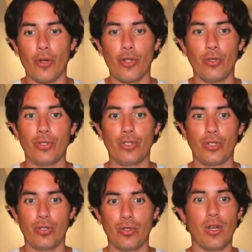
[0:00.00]
you
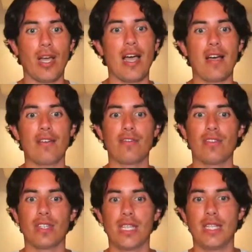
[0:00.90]
to have
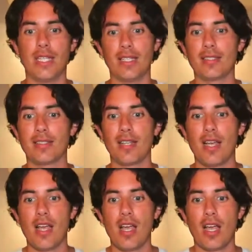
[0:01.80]
this
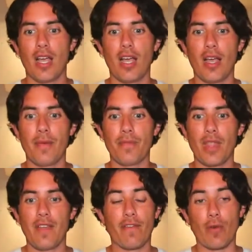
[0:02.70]
um,
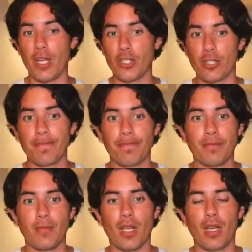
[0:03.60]
information,
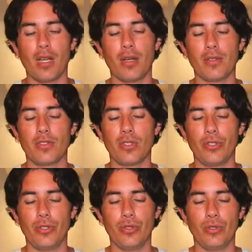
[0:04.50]
uh, so
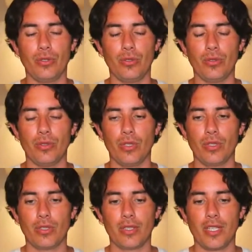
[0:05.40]
you
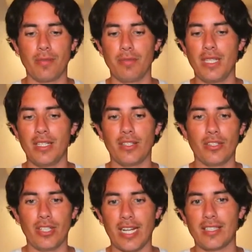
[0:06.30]
can be
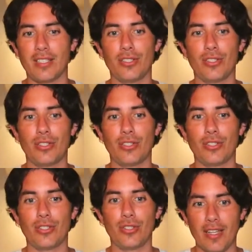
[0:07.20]
connected to
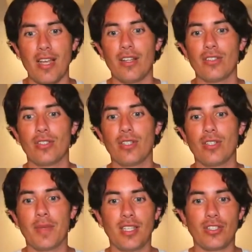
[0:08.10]
to the
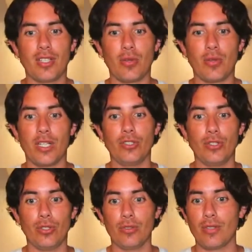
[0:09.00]
meditation that we
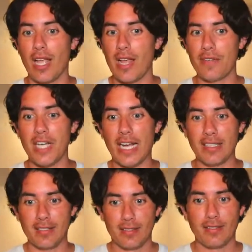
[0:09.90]
do every night
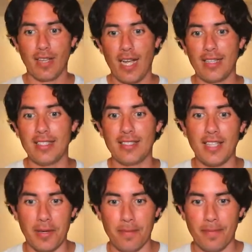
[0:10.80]
at this time.